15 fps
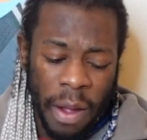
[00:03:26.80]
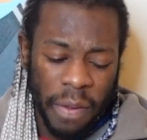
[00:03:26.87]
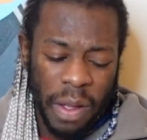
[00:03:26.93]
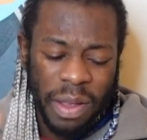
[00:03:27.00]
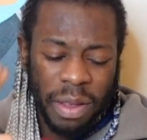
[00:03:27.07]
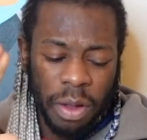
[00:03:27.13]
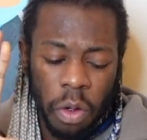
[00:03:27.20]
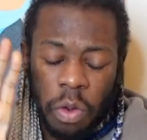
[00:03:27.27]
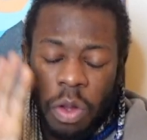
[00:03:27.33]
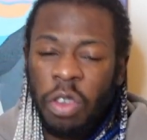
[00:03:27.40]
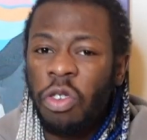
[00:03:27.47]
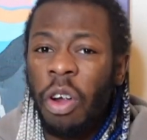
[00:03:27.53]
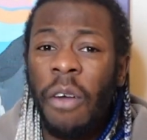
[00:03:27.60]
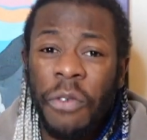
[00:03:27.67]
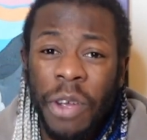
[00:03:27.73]
There's still
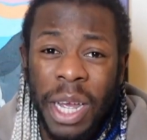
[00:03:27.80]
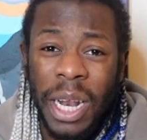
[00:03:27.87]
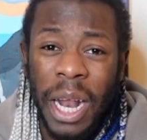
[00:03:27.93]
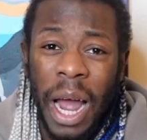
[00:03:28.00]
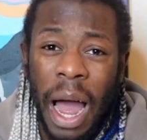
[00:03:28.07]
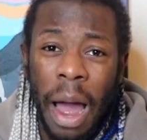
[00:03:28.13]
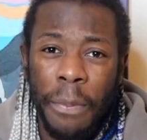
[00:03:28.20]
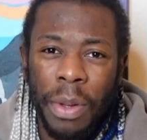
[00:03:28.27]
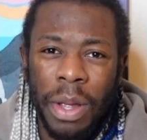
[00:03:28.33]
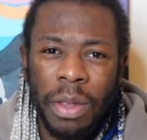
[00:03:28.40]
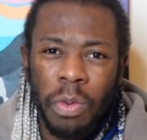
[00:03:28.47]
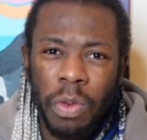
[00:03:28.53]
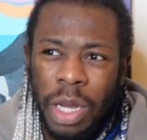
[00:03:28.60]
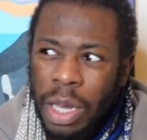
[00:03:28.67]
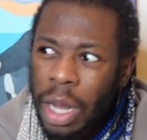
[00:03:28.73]
trafficking that
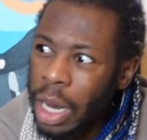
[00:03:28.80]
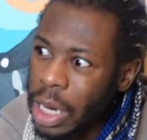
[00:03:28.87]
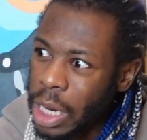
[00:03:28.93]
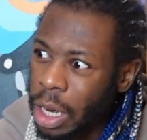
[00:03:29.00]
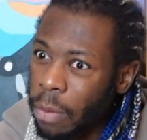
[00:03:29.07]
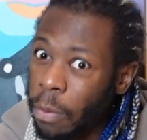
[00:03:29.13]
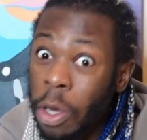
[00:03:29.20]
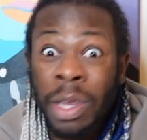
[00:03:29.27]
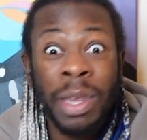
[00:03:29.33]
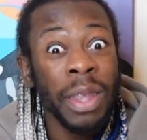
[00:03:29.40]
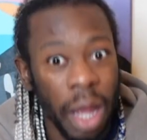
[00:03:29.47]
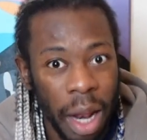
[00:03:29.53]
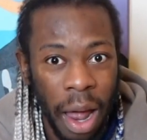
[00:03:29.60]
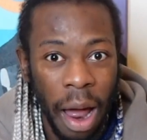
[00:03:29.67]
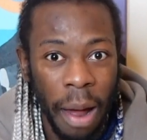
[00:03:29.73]
happens, which is illegal, but
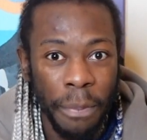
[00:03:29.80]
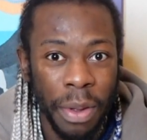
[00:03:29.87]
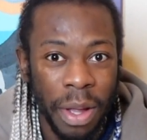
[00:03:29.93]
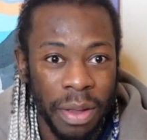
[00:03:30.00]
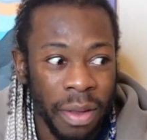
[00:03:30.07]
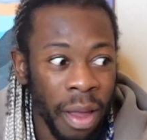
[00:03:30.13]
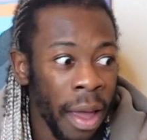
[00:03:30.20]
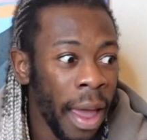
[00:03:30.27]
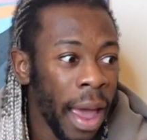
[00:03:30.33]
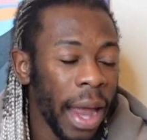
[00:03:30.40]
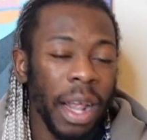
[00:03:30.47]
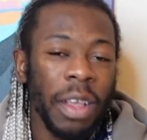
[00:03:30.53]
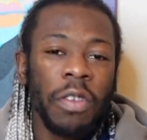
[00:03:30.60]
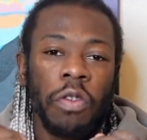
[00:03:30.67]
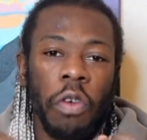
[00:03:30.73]
still happens. And
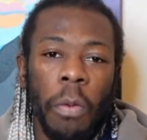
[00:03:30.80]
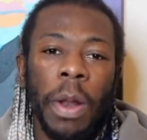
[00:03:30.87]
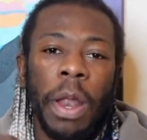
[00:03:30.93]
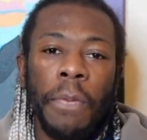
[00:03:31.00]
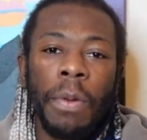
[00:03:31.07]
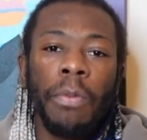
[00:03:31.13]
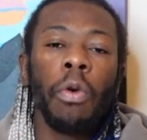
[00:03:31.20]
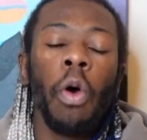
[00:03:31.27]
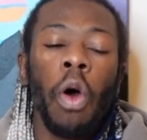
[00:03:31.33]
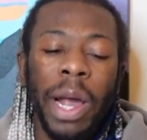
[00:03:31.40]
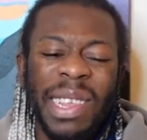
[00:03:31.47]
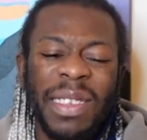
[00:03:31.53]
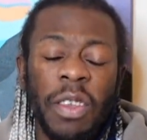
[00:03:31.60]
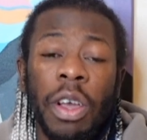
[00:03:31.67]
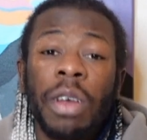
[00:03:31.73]
there's so many people who are
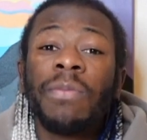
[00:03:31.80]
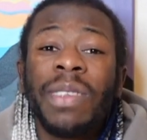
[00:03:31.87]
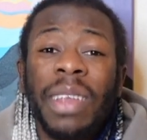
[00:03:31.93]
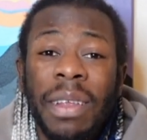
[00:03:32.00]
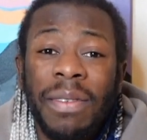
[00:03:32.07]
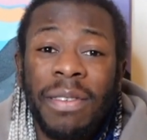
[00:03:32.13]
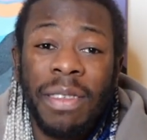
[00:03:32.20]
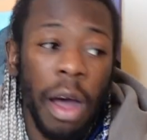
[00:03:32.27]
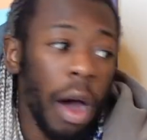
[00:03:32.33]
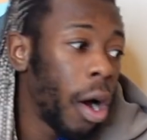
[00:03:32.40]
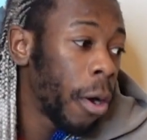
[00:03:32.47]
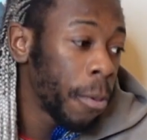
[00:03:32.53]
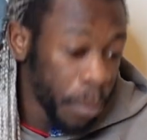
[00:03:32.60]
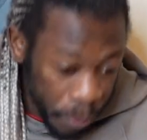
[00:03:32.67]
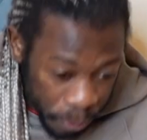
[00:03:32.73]
in circumstances that
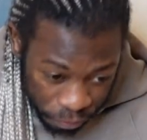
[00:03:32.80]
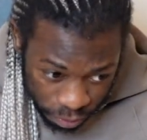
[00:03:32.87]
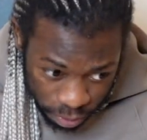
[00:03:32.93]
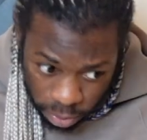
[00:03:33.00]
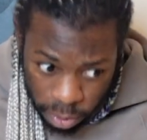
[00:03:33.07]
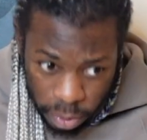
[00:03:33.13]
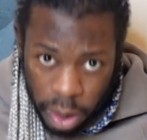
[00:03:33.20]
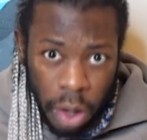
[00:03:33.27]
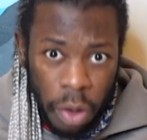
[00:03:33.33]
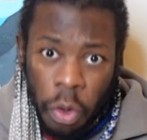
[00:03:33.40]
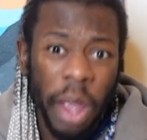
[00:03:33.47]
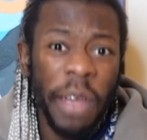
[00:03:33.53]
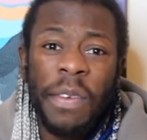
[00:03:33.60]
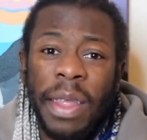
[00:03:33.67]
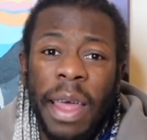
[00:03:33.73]
are
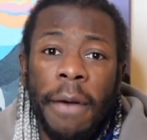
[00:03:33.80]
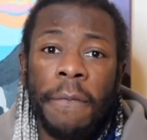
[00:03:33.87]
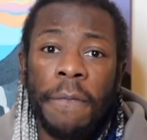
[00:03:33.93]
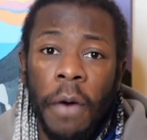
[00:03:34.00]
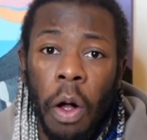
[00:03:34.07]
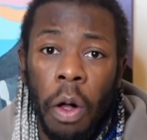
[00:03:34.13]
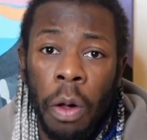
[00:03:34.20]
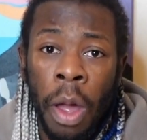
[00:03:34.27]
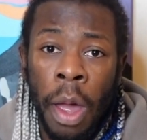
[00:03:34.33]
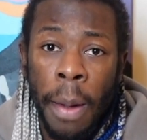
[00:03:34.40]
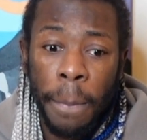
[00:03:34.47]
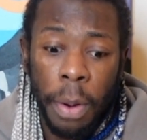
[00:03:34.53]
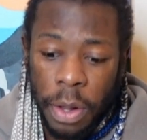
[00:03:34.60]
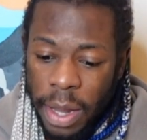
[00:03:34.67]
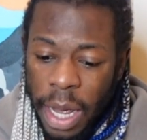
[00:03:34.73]
not even their fault,
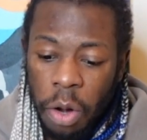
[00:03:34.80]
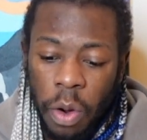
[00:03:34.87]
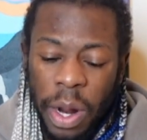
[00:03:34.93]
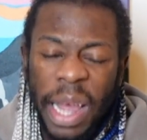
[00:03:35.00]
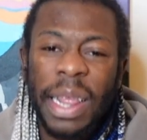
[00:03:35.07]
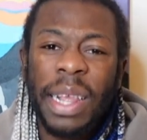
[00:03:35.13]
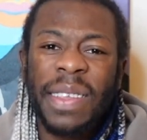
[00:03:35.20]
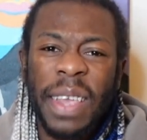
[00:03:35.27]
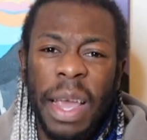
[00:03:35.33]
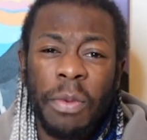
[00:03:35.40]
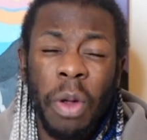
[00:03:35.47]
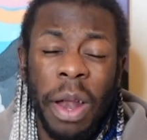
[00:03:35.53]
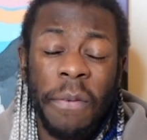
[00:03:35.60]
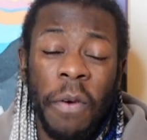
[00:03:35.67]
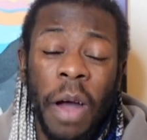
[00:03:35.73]
but they don't get the same
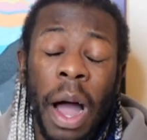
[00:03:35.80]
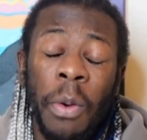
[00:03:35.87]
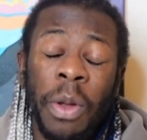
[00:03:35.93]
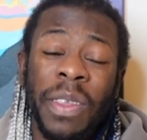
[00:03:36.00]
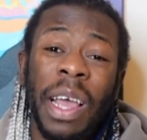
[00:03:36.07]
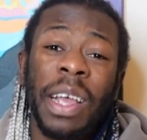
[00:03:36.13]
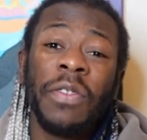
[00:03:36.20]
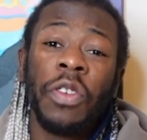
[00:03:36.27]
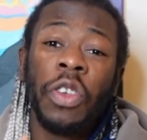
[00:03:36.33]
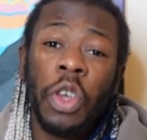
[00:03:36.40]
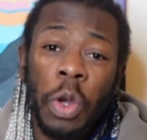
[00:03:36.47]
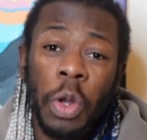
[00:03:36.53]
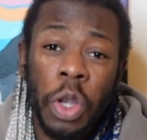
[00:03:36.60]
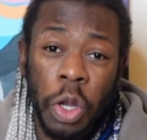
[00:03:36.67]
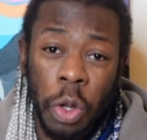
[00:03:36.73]
24 hours as
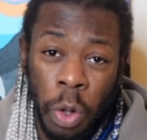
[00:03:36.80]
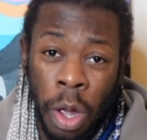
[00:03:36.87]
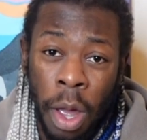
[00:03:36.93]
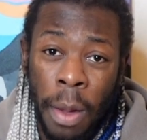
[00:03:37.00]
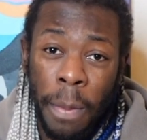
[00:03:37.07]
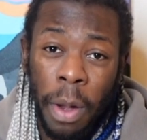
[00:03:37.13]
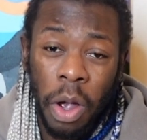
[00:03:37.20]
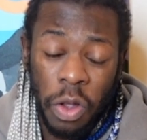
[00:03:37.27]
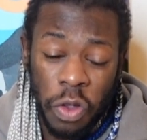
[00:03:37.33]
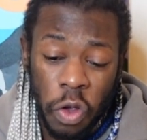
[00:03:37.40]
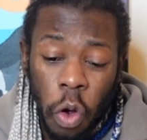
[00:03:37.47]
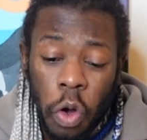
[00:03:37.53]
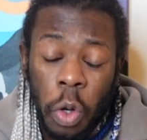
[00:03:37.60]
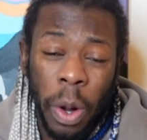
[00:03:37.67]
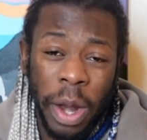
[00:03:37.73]
you do. Because
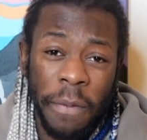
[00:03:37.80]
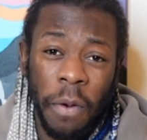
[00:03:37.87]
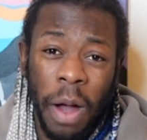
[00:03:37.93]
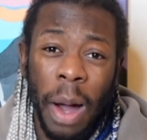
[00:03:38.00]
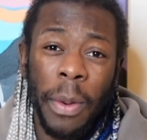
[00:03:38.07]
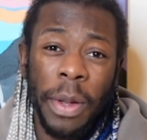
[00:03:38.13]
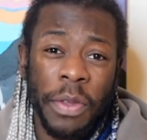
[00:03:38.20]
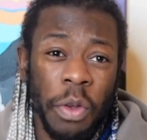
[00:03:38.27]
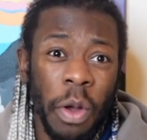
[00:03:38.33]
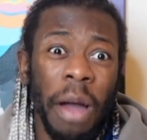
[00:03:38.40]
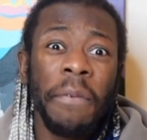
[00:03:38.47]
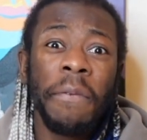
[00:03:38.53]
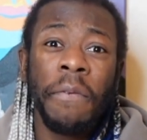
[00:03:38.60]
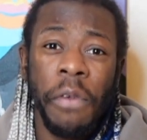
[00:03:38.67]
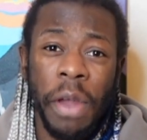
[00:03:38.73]
your 24 hours, you
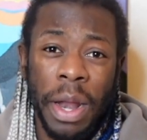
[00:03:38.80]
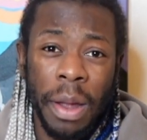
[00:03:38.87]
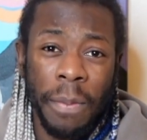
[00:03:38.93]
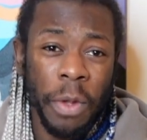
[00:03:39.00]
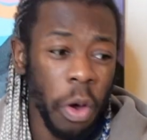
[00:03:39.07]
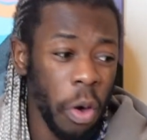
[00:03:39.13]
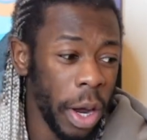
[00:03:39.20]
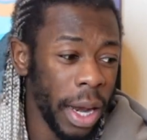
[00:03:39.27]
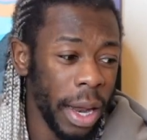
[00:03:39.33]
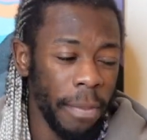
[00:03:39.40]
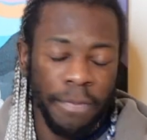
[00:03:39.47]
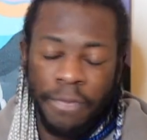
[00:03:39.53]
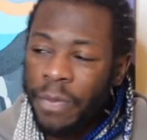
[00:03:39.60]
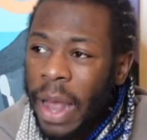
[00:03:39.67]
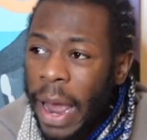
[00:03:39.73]
have freedom. You're in
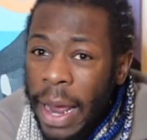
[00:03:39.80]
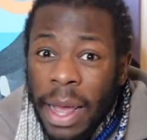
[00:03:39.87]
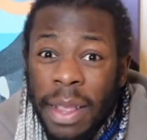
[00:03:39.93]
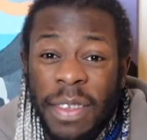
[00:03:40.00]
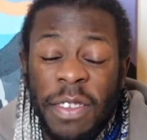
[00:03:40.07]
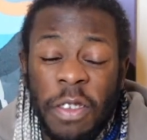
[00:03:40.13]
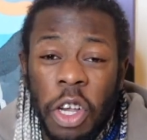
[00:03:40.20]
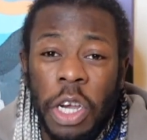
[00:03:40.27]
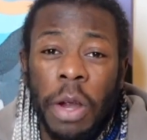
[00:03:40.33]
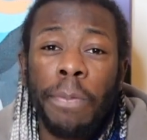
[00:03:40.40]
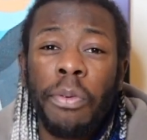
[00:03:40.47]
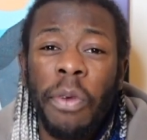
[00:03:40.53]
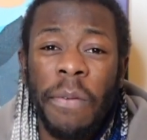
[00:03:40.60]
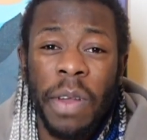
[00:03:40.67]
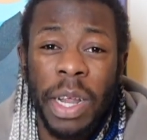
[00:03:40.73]
a, like, it's such a
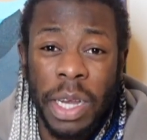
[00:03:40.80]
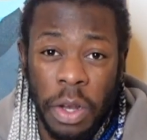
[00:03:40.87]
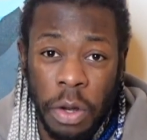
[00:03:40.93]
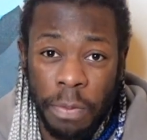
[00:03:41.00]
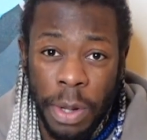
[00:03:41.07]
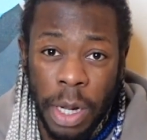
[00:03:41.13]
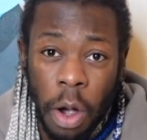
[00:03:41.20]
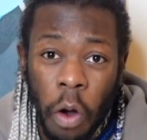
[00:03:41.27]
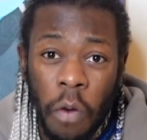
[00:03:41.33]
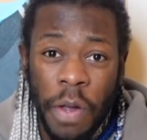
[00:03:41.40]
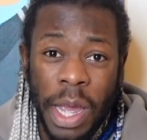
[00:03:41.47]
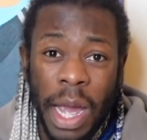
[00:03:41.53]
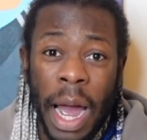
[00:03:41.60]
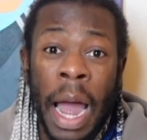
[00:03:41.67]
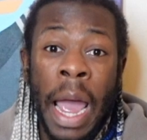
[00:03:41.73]
privilege to be over
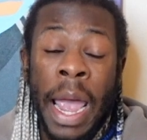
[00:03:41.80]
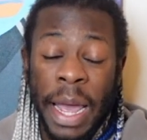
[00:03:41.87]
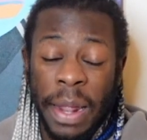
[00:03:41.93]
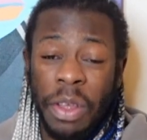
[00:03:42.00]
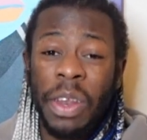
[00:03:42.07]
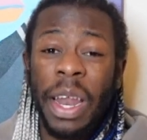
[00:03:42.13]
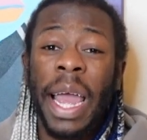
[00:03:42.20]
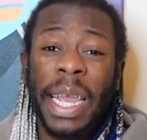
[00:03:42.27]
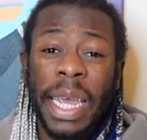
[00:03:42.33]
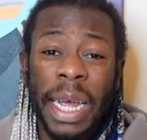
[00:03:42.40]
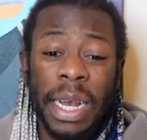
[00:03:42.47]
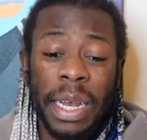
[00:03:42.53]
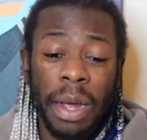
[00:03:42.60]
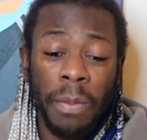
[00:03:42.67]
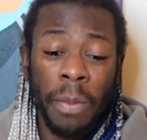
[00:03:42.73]
here in the United
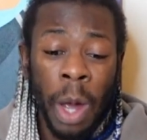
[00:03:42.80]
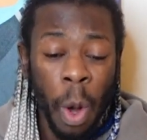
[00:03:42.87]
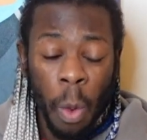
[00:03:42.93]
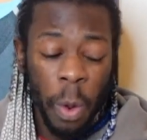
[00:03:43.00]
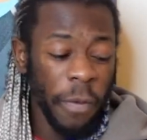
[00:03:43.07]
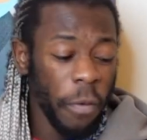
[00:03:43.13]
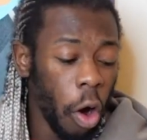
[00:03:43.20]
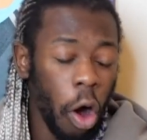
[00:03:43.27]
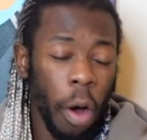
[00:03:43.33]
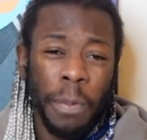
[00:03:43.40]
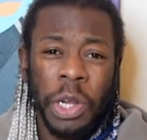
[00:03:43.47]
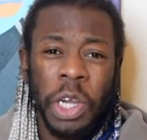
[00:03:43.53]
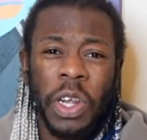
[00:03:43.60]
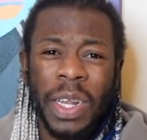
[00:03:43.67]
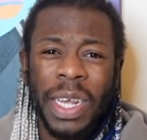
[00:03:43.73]
Kingdom. We've got
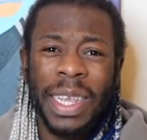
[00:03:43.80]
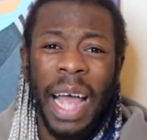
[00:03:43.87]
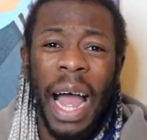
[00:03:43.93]
opportunities.